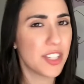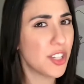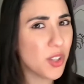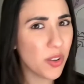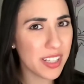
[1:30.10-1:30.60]
Do
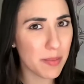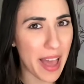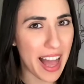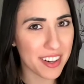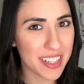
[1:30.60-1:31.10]
you notice a
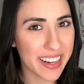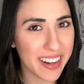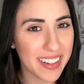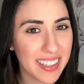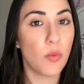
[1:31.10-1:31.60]
pattern
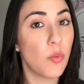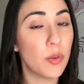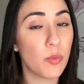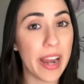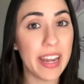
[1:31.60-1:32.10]
here?
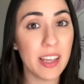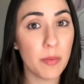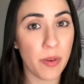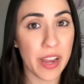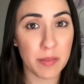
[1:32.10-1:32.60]
When writing a
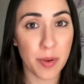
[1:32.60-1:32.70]
brand